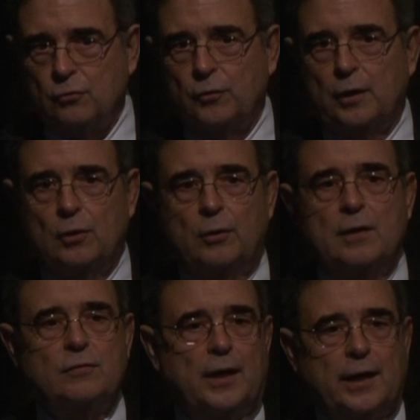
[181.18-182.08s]
So they know
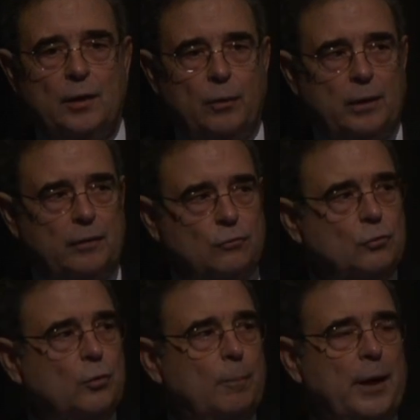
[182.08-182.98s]
exactly what it is to
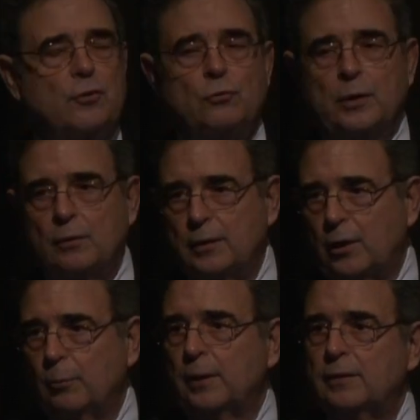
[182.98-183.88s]
do a batch record,
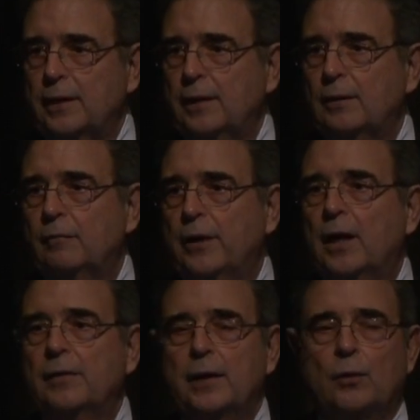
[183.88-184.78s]
how to maintain and
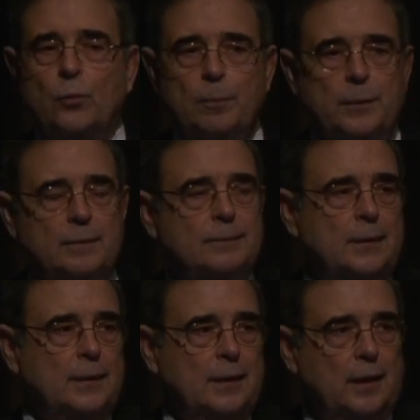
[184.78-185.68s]
validate equipment,
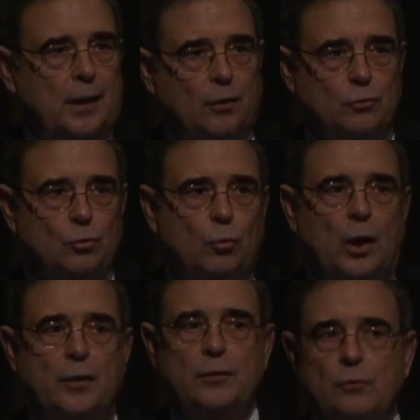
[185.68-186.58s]
how to do
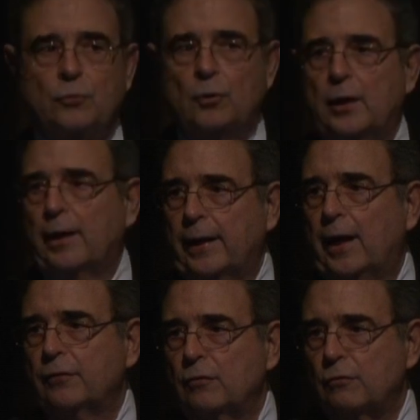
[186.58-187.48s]
quality control and
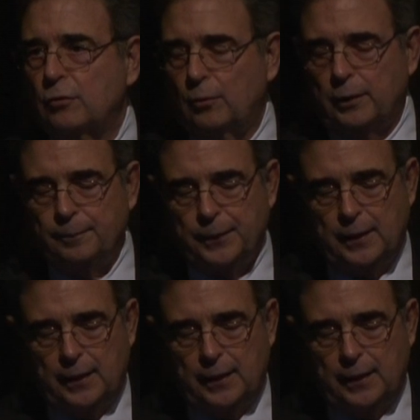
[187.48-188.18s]
analysis and so on.